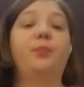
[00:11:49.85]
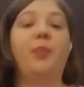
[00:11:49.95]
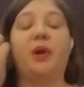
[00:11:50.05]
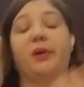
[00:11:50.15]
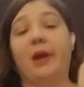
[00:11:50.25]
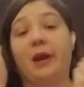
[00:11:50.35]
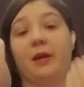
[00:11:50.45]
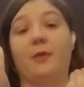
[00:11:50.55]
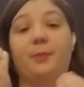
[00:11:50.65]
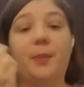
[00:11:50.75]
but not
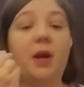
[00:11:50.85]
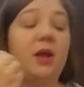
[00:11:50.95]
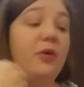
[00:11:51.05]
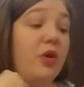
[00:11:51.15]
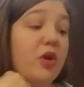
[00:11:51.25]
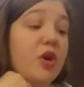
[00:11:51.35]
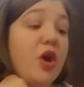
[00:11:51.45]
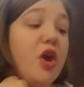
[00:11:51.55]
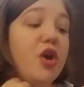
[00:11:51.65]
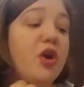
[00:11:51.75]
enough money
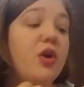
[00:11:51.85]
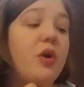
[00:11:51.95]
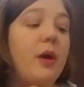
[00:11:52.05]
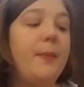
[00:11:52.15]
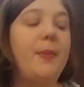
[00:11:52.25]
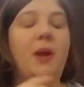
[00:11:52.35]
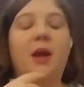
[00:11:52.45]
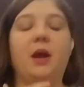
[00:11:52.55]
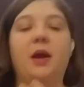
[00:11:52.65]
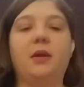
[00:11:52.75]

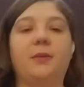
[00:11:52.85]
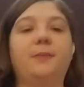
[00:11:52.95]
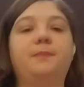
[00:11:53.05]
because